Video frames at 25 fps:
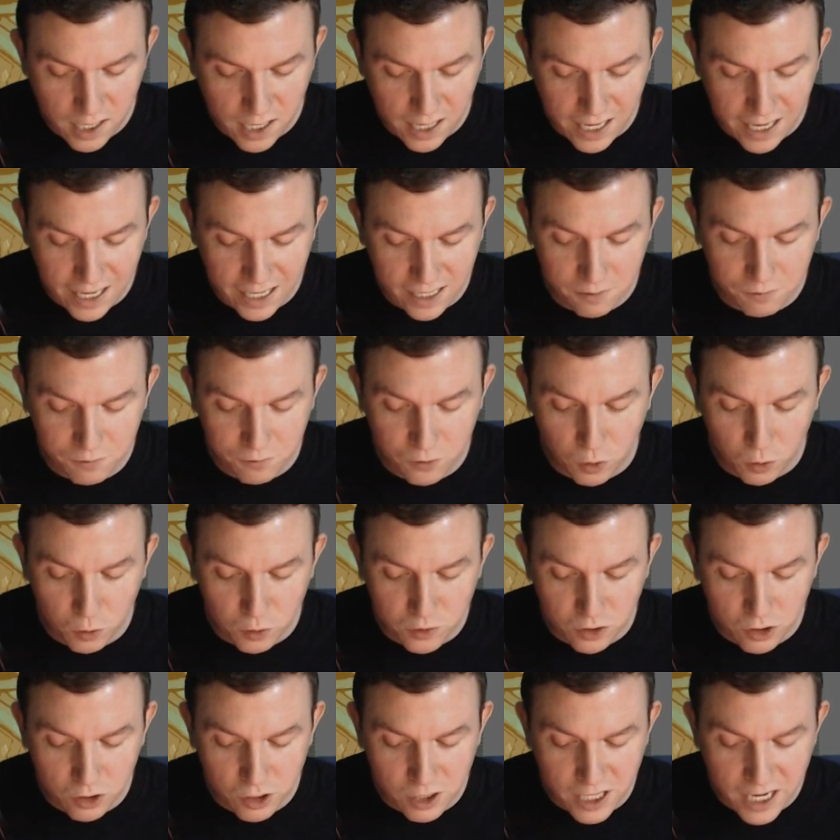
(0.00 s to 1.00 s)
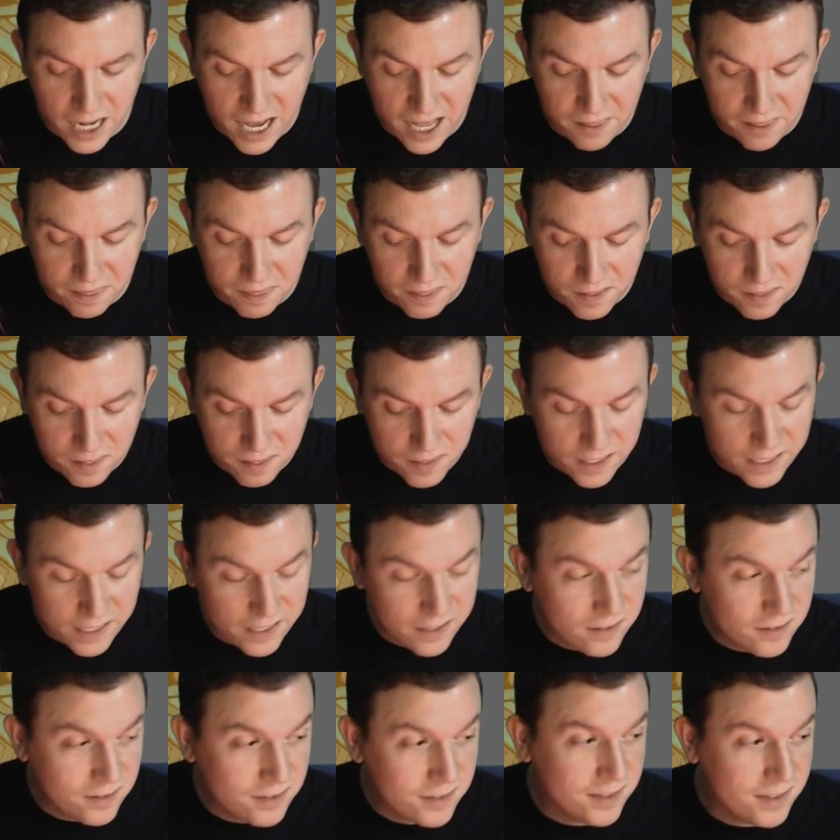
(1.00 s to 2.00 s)
And if those are not the
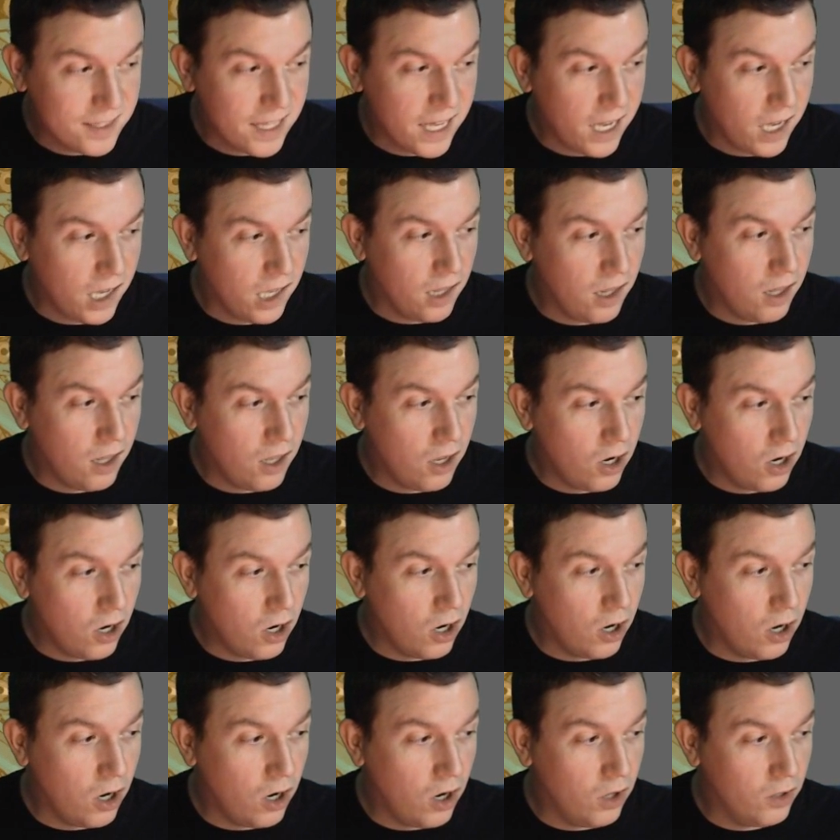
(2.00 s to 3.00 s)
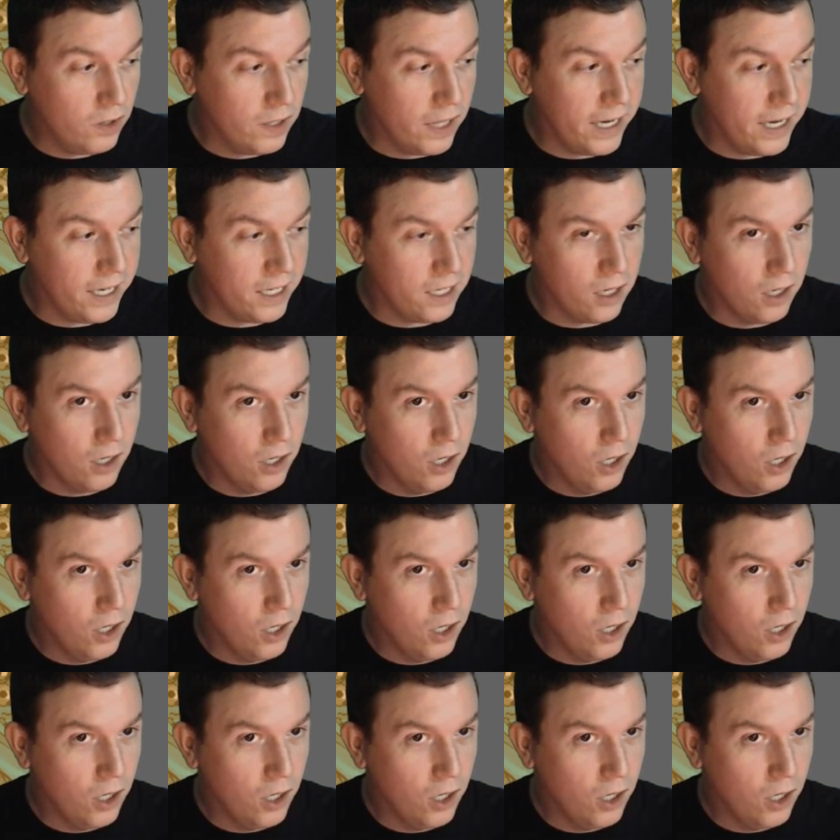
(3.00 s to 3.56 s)
things that like